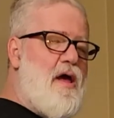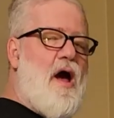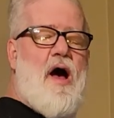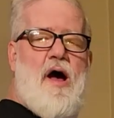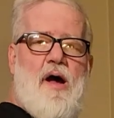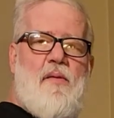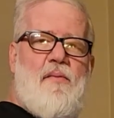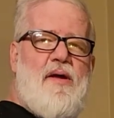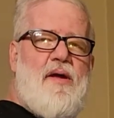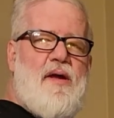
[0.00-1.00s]

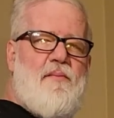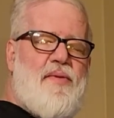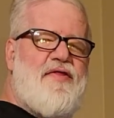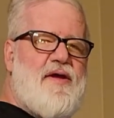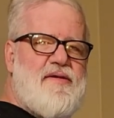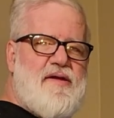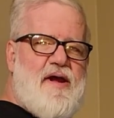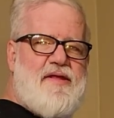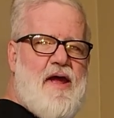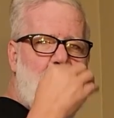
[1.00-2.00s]
But things
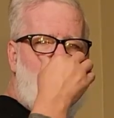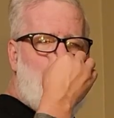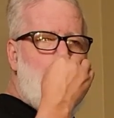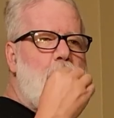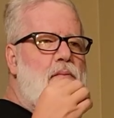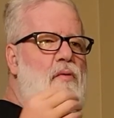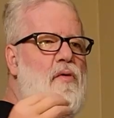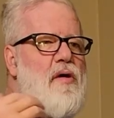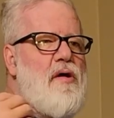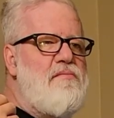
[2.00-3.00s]
like that,
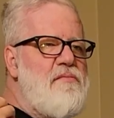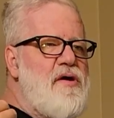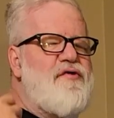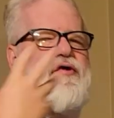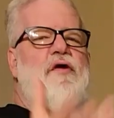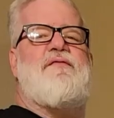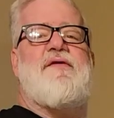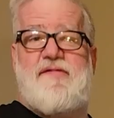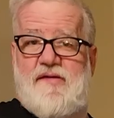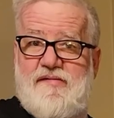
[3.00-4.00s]
more
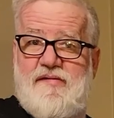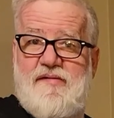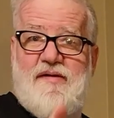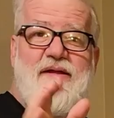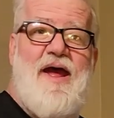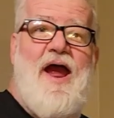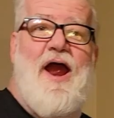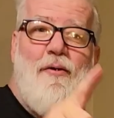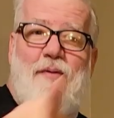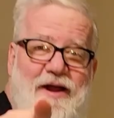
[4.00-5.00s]
services.
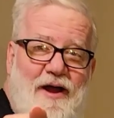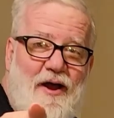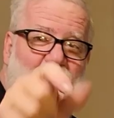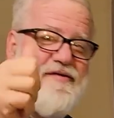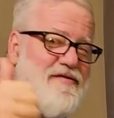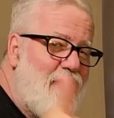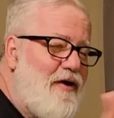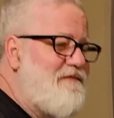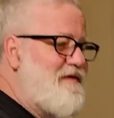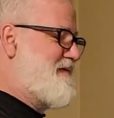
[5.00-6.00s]
There we go,
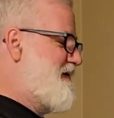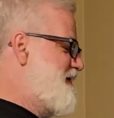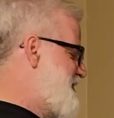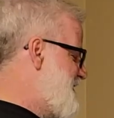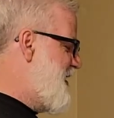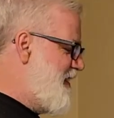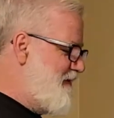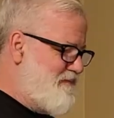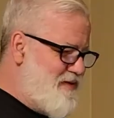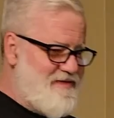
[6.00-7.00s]
services,
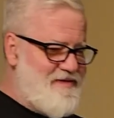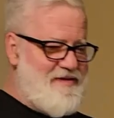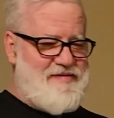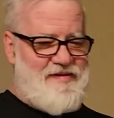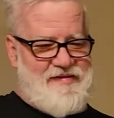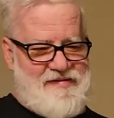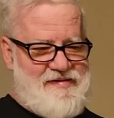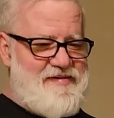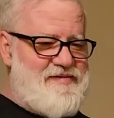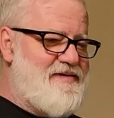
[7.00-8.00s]
not businesses,
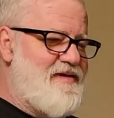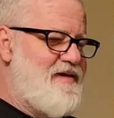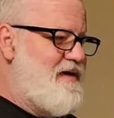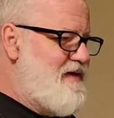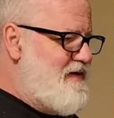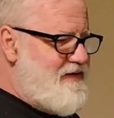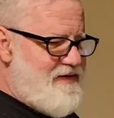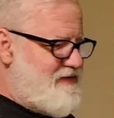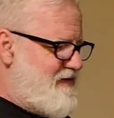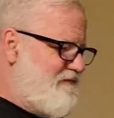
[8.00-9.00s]
because
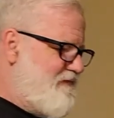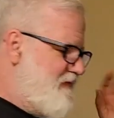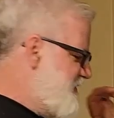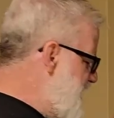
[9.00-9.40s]
there's a difference.